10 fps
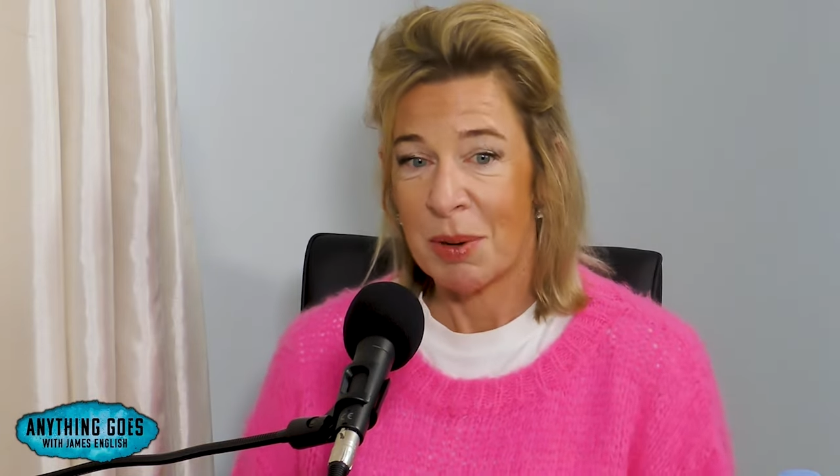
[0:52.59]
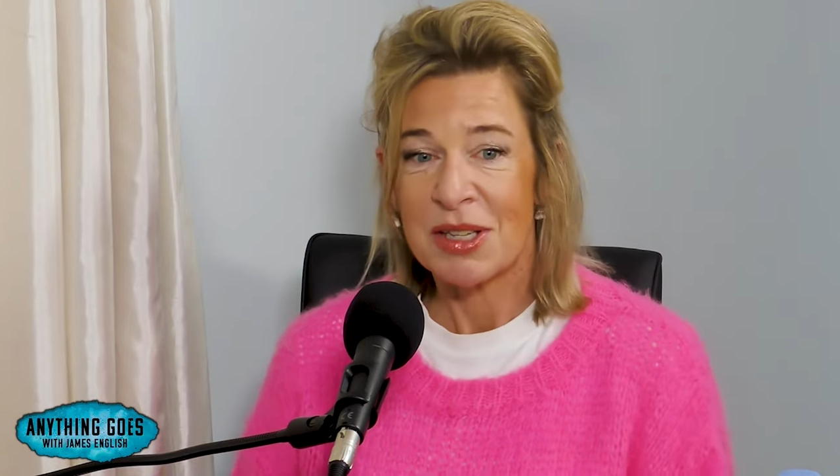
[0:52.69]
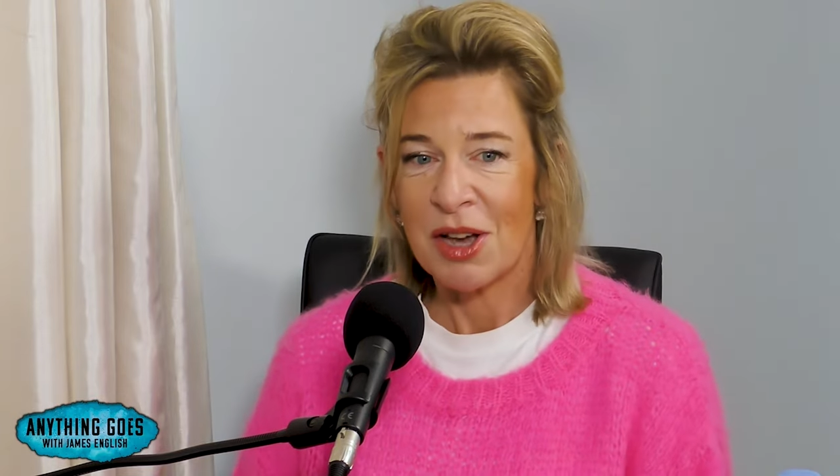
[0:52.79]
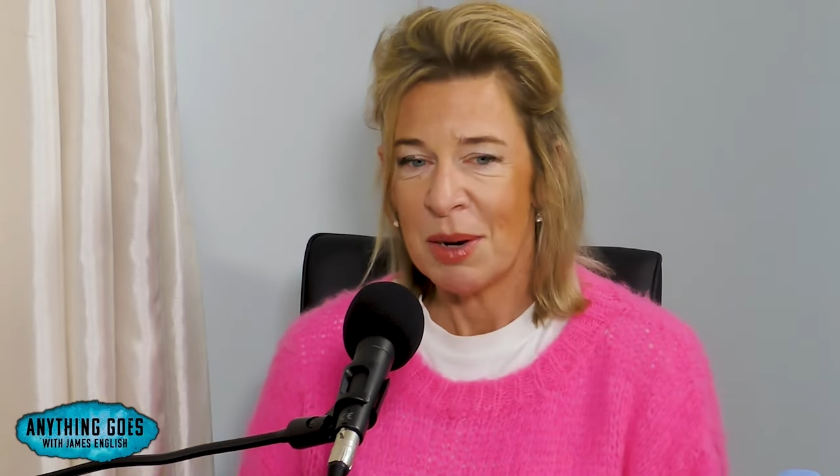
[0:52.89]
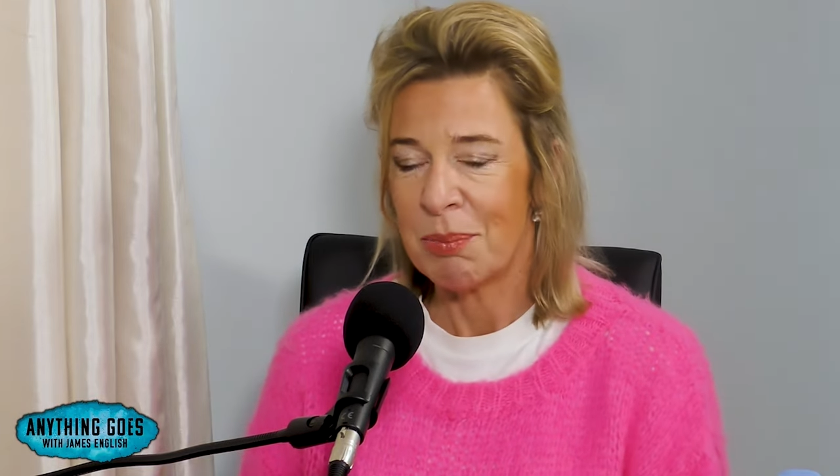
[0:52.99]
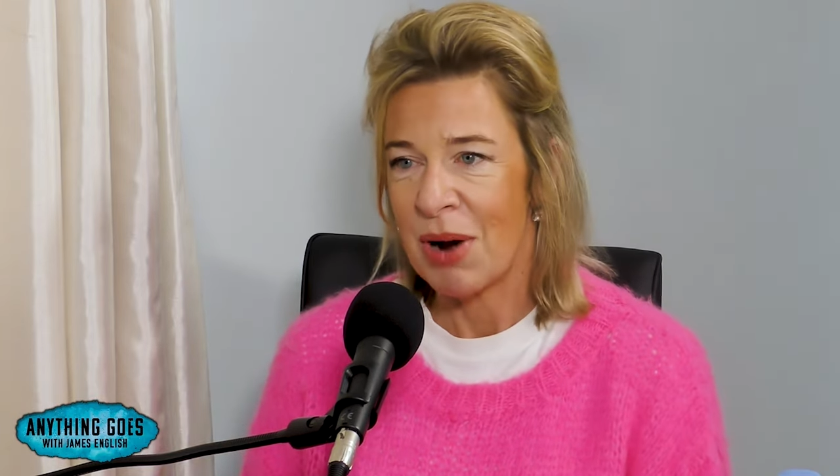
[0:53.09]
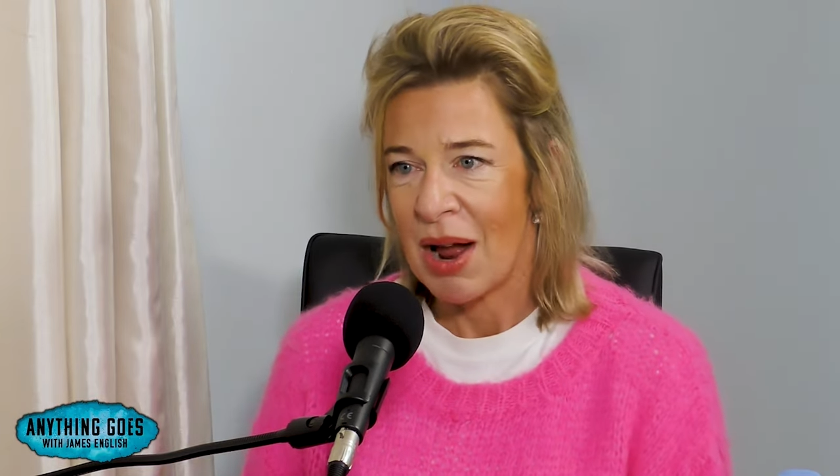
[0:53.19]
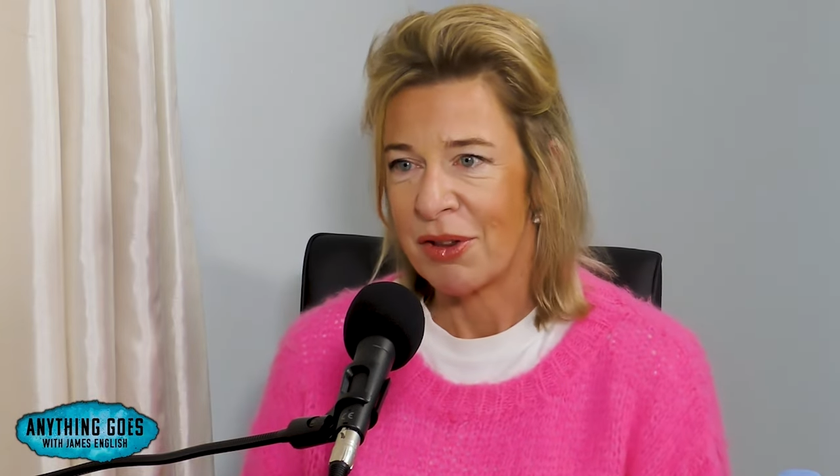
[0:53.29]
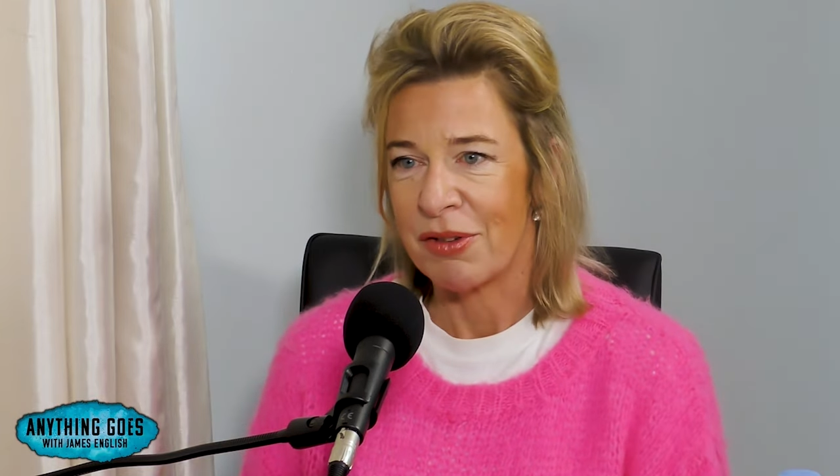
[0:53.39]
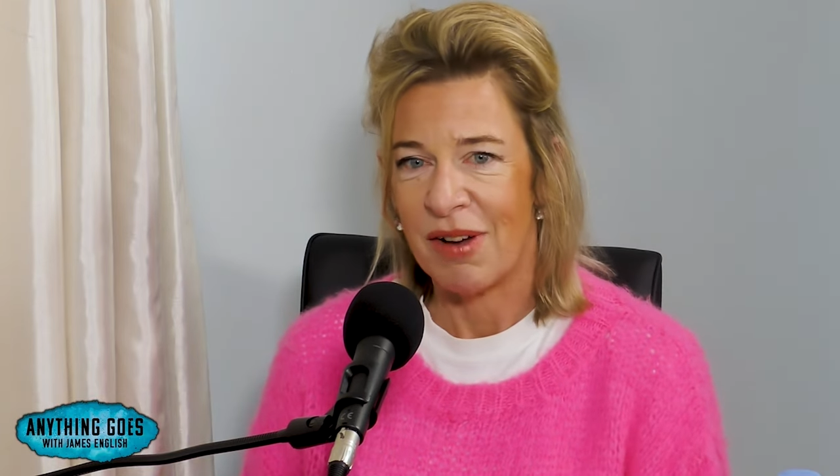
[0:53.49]
But I was kind of
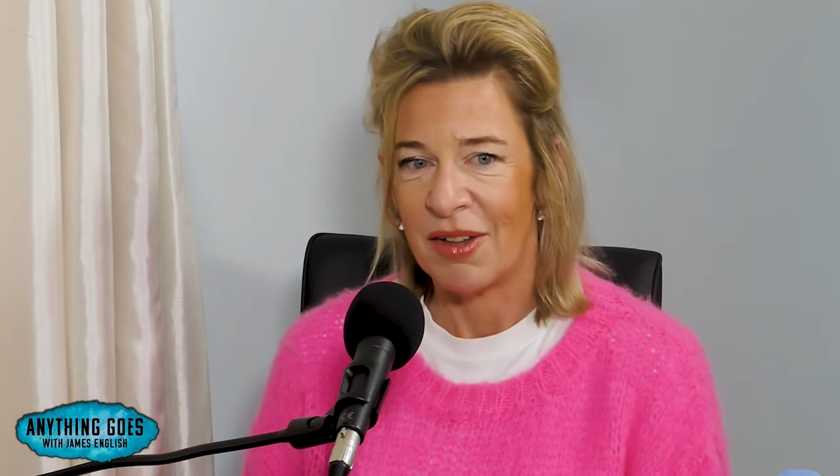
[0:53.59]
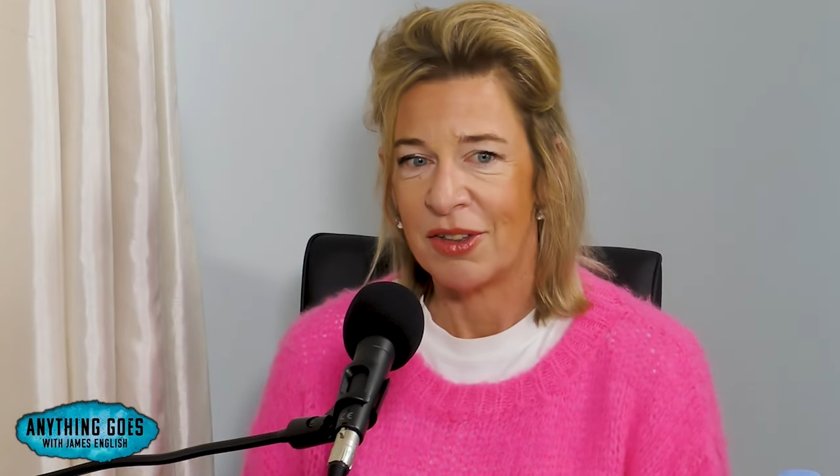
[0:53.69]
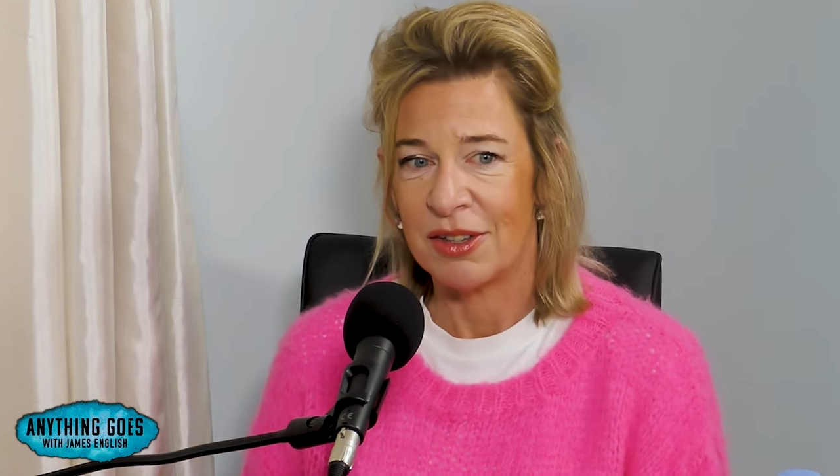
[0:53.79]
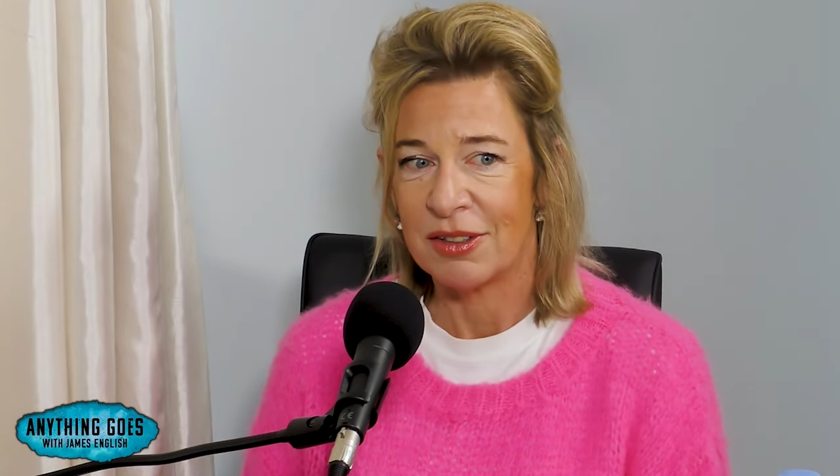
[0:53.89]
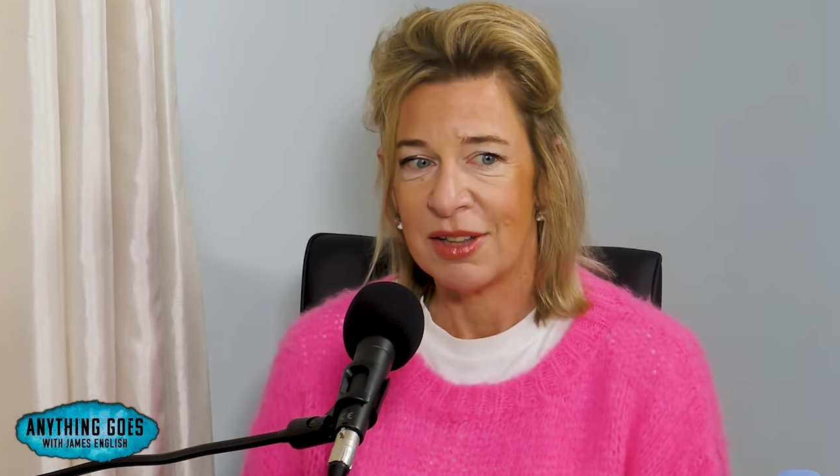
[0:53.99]
proud of the fact that